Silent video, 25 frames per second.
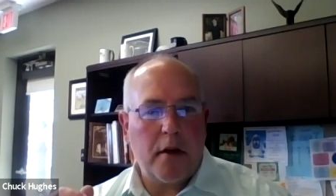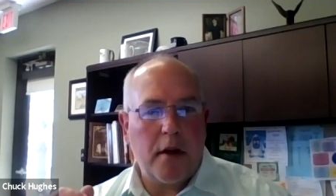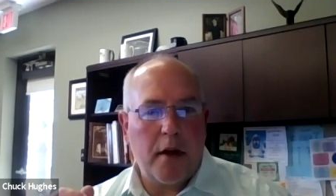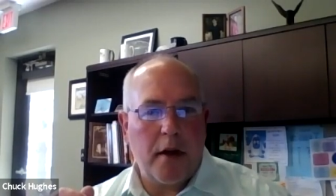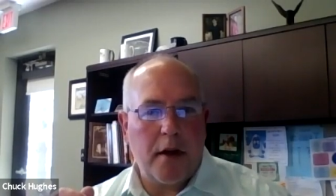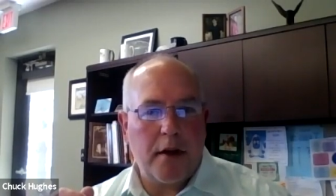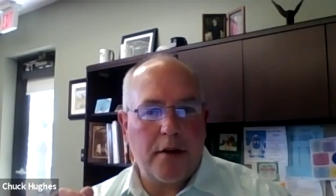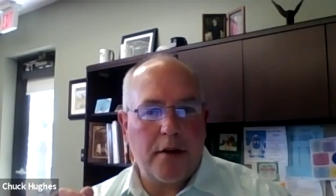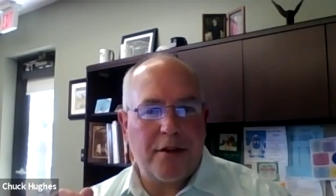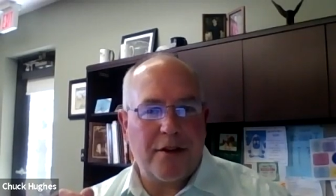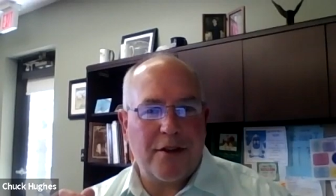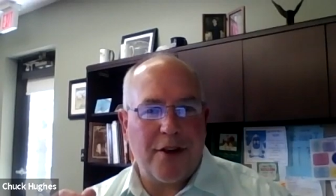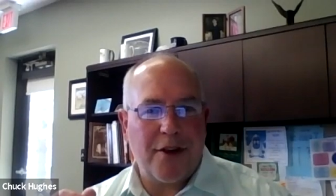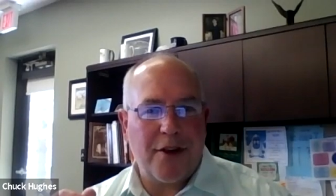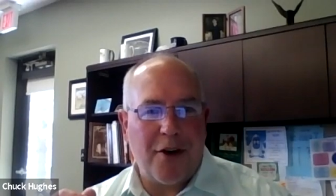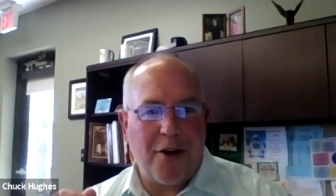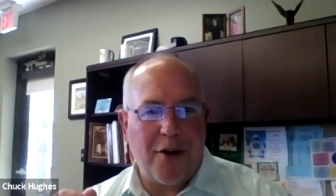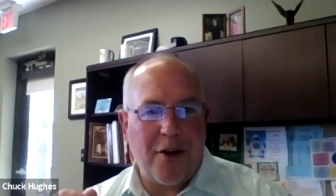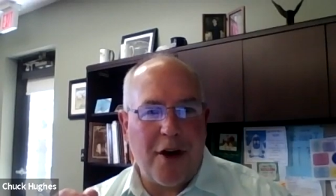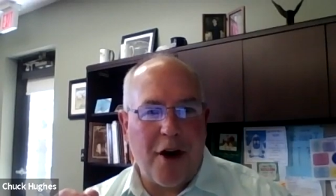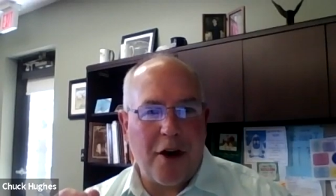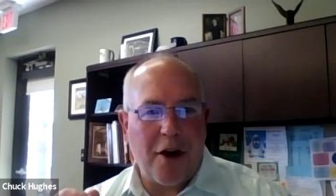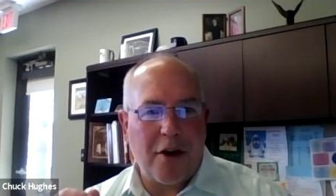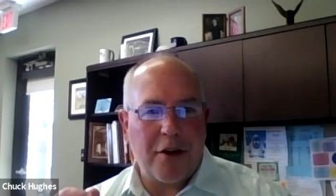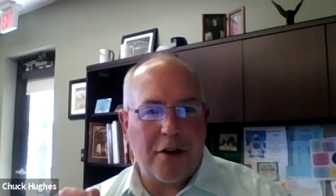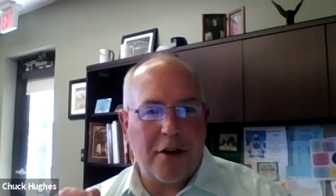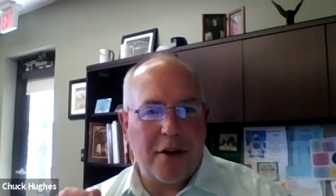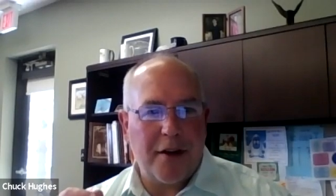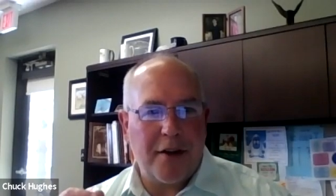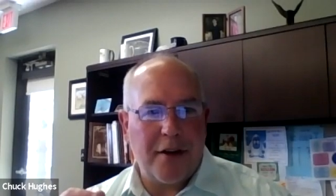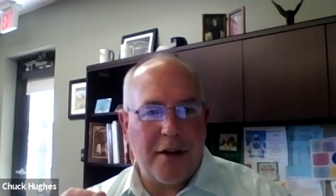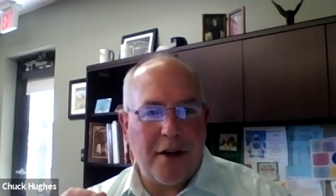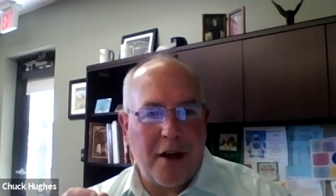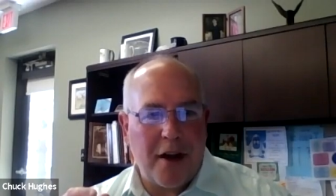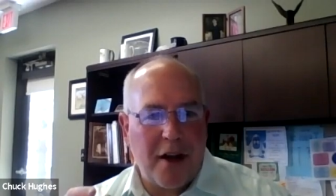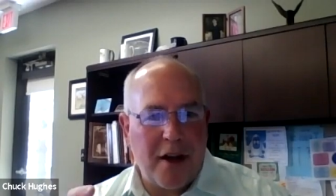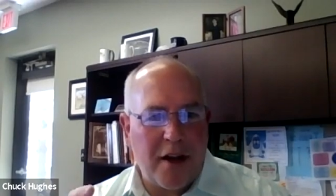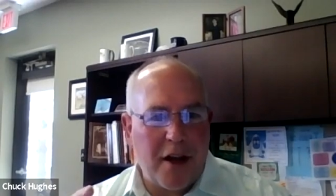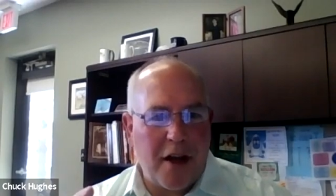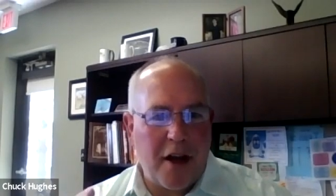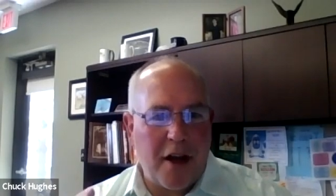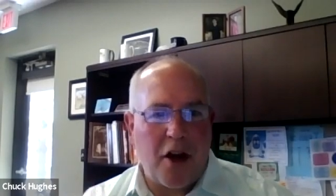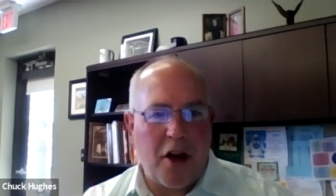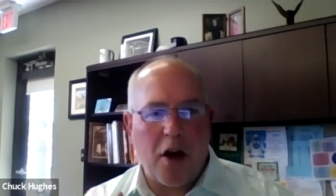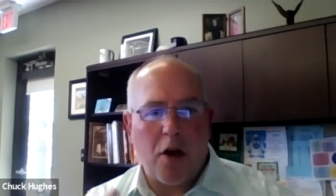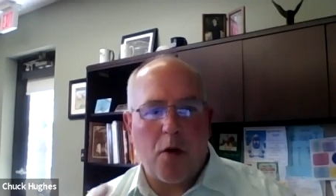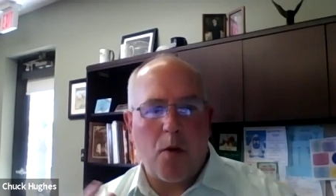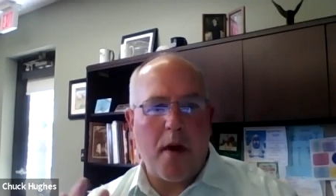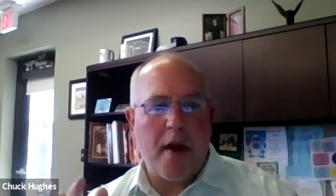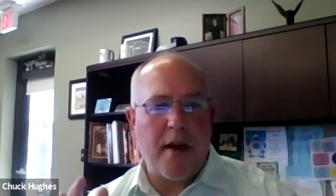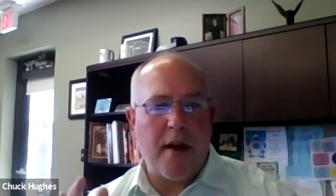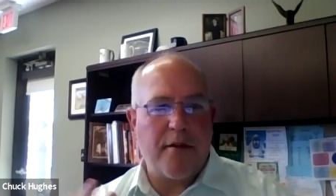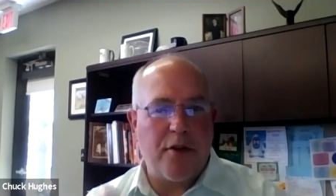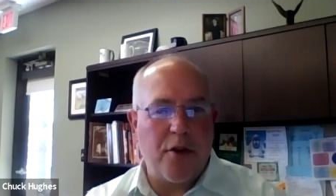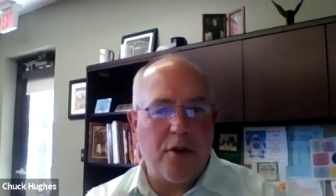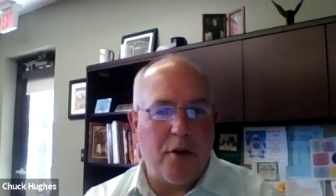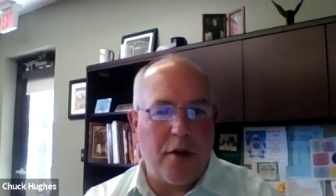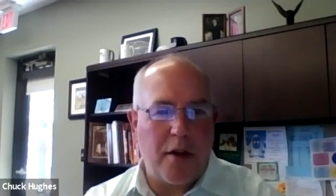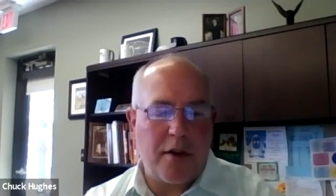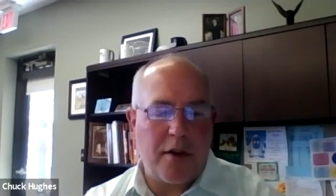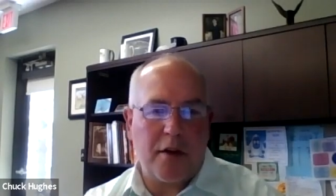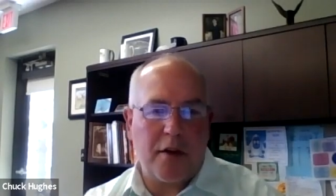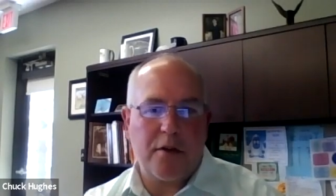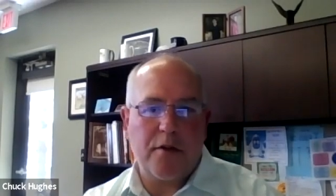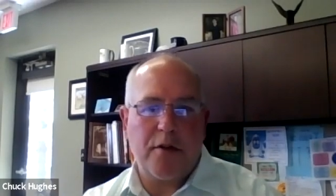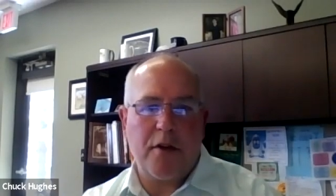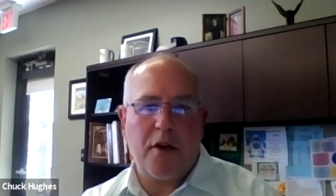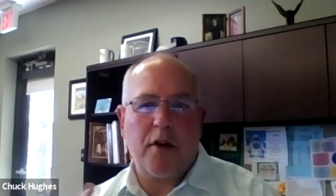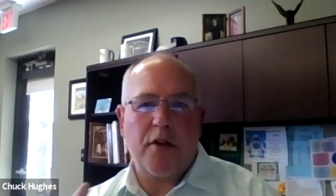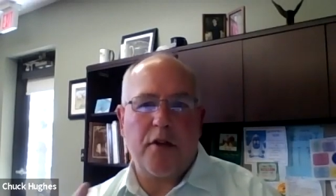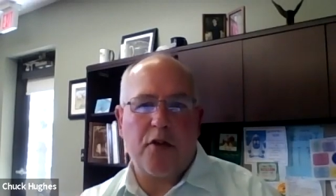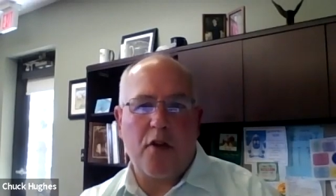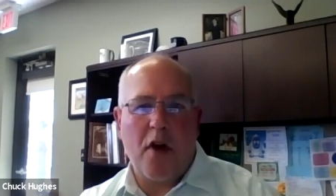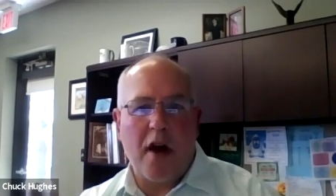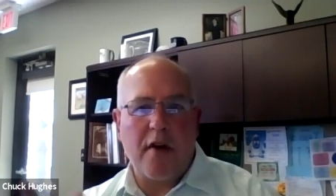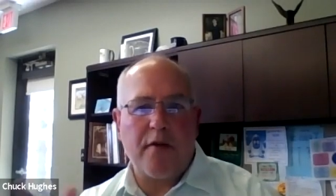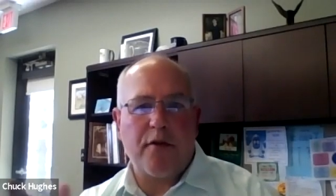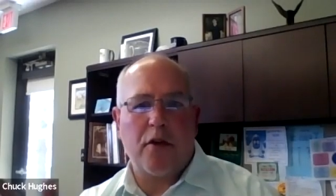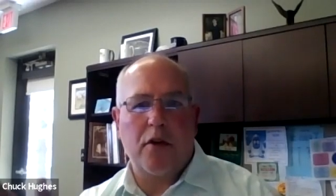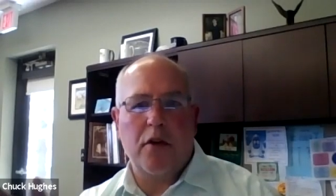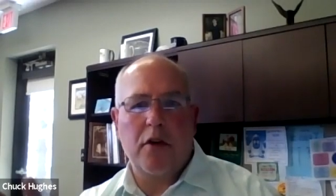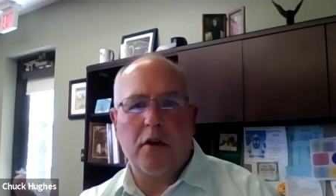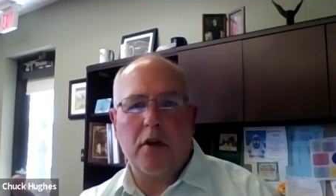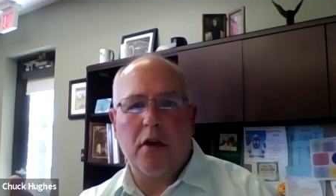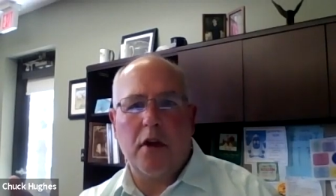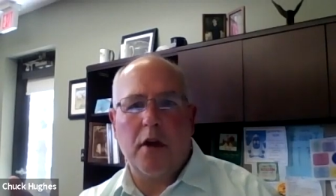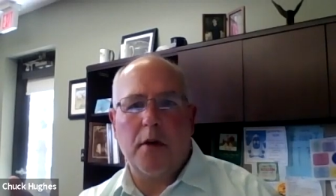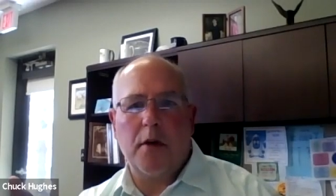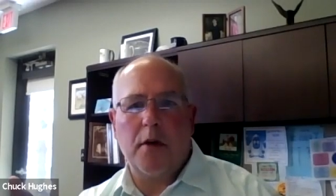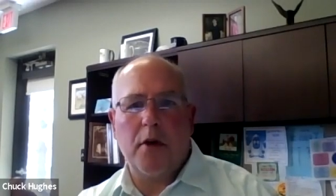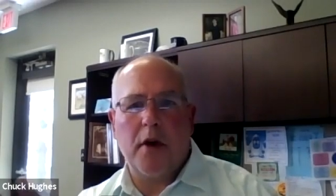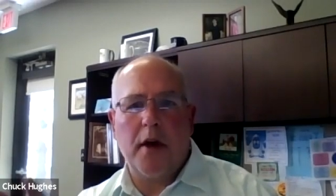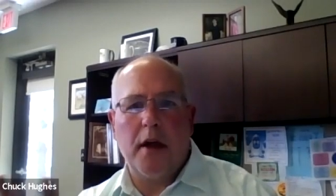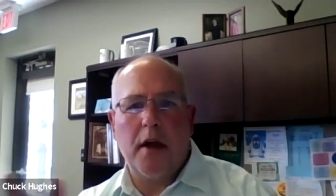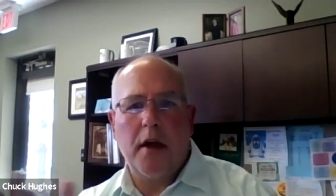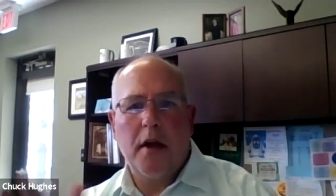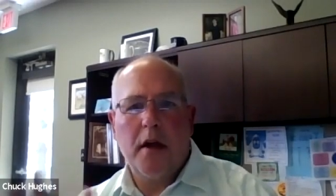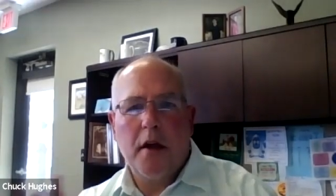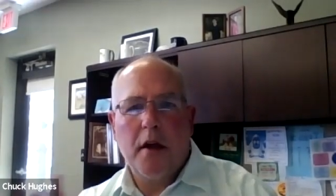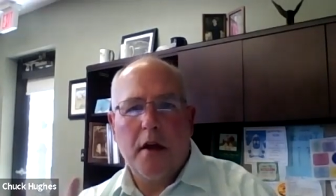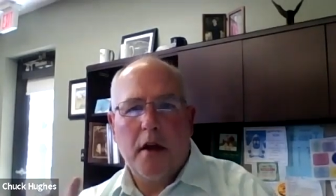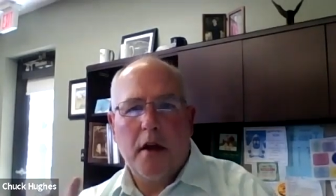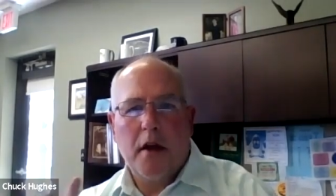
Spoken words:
And so Hartland and our way of doing things, very thoughtful and deliberate.